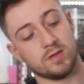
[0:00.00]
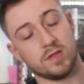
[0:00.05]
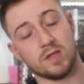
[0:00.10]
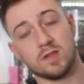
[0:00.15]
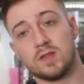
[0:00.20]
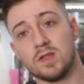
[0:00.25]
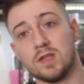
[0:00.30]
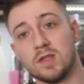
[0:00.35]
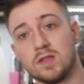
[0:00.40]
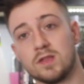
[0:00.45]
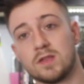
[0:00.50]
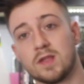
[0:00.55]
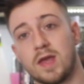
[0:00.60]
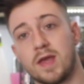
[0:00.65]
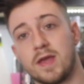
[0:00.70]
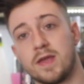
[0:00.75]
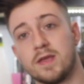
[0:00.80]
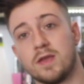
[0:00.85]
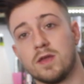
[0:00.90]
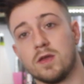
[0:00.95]
This is
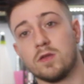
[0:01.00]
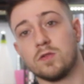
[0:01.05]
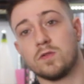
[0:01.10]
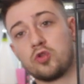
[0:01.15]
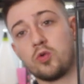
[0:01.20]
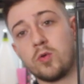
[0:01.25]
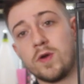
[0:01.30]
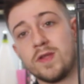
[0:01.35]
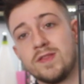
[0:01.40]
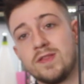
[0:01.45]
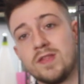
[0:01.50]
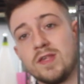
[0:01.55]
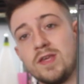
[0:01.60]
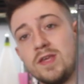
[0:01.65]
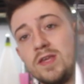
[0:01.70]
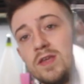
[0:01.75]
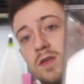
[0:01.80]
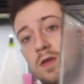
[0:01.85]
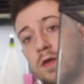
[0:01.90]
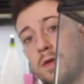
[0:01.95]
a
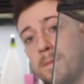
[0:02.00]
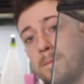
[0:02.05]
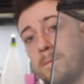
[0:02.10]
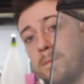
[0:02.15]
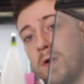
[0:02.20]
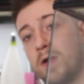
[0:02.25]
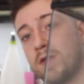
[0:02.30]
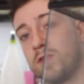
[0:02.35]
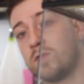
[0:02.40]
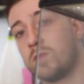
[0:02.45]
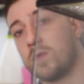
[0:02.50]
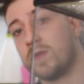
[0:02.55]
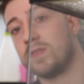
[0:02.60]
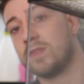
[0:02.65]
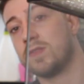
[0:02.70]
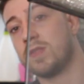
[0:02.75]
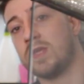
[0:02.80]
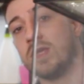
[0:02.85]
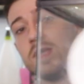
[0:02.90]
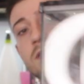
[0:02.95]
20 by
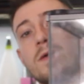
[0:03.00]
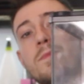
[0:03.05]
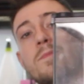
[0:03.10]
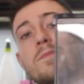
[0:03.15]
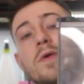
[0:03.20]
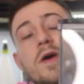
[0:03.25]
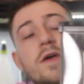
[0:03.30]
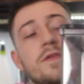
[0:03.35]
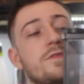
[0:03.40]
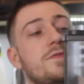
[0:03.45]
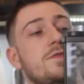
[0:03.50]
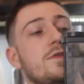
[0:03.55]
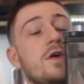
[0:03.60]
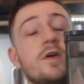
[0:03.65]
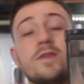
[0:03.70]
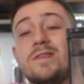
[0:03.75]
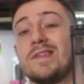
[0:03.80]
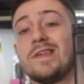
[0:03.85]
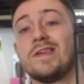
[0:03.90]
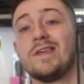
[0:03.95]
20 by
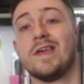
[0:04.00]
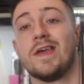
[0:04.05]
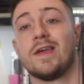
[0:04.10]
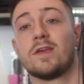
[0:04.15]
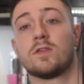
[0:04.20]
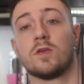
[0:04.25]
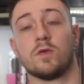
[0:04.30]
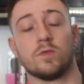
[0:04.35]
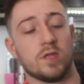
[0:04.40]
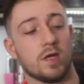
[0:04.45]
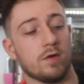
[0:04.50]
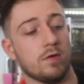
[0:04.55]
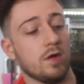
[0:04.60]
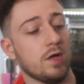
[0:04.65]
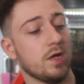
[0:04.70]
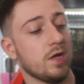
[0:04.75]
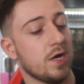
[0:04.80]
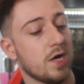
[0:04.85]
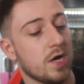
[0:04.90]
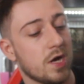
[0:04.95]
30 Exo
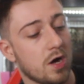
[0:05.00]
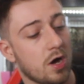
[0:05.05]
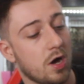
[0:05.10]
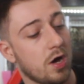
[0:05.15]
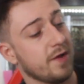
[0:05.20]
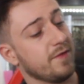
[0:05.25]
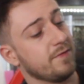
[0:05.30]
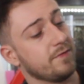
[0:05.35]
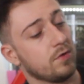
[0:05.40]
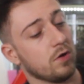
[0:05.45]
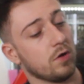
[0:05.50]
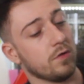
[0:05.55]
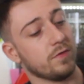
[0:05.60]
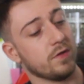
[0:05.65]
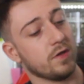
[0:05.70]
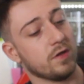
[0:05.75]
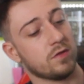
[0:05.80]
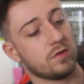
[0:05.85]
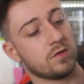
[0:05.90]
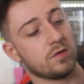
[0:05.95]
Terra. I've got
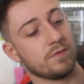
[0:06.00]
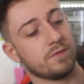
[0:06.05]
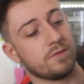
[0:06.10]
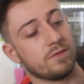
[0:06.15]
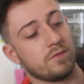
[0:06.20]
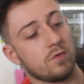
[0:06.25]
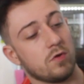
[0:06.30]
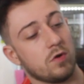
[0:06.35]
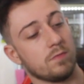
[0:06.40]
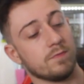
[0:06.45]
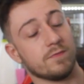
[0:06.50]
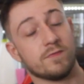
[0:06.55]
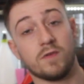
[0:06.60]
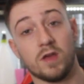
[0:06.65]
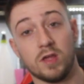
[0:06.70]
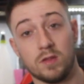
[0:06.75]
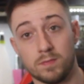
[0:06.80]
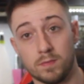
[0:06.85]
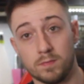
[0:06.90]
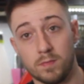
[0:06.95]
this from
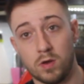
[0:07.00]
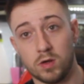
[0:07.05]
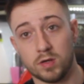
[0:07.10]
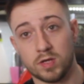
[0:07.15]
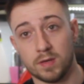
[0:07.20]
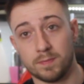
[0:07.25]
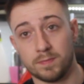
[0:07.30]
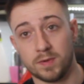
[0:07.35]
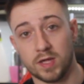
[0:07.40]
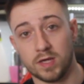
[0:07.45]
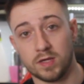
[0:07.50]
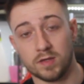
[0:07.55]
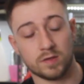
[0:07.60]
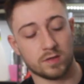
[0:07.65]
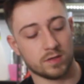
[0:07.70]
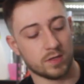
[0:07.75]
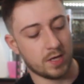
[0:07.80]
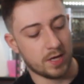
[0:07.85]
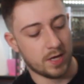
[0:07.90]
Facebook Marketplace.